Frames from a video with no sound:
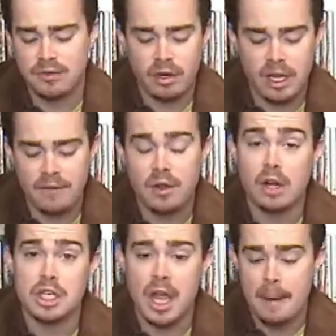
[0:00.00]
free if you
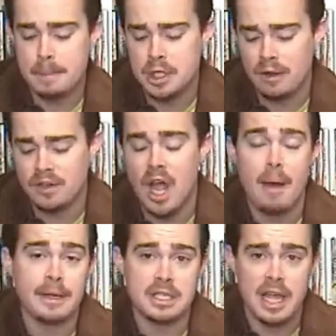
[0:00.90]
go to
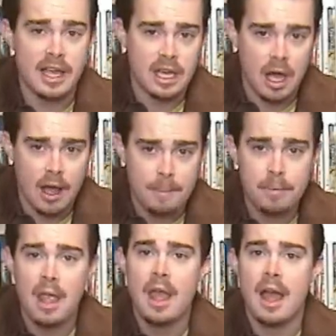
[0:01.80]
topshelfcomix.com
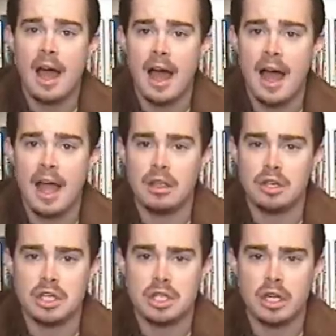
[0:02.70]
uh,
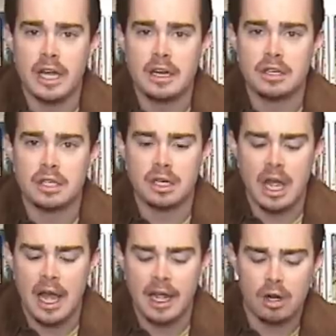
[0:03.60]
you just look
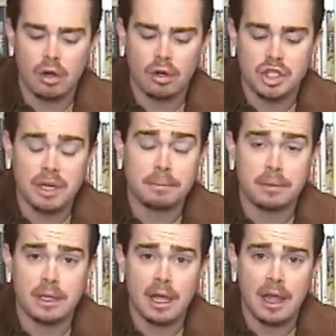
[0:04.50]
under uh, Chip
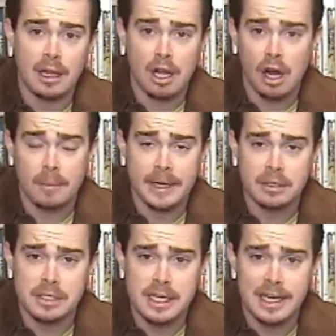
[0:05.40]

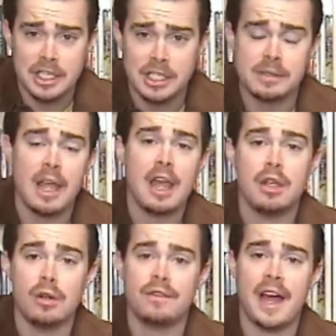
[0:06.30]
Carmichael's section
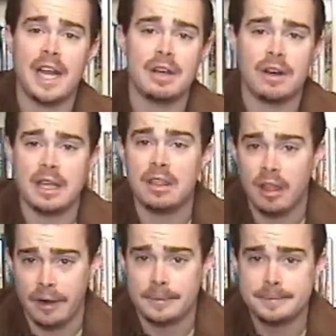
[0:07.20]
you'll find it right
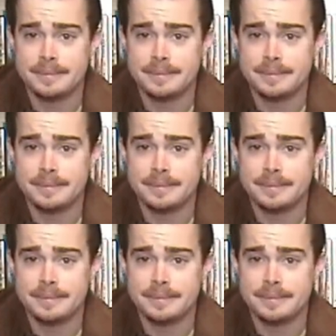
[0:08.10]
there.